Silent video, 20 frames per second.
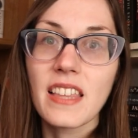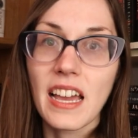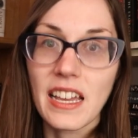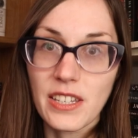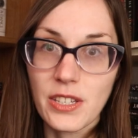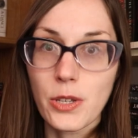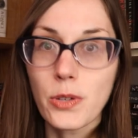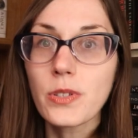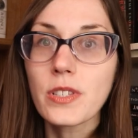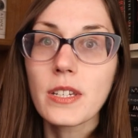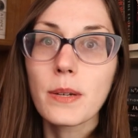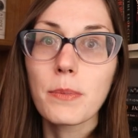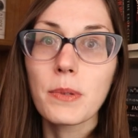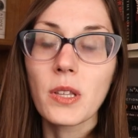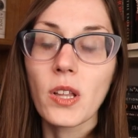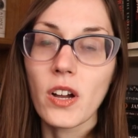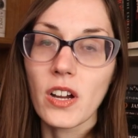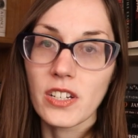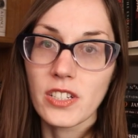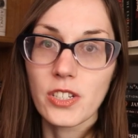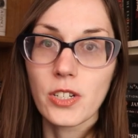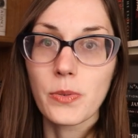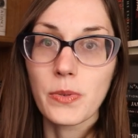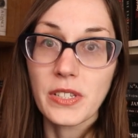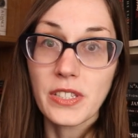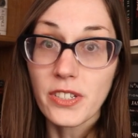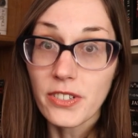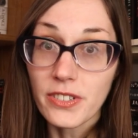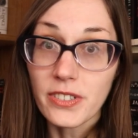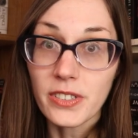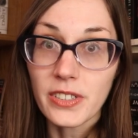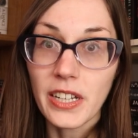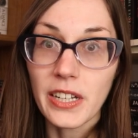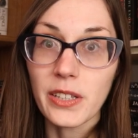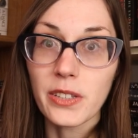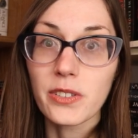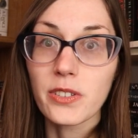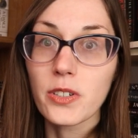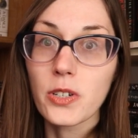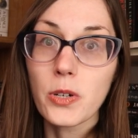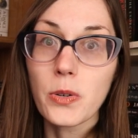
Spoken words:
that used to belong to a serial killer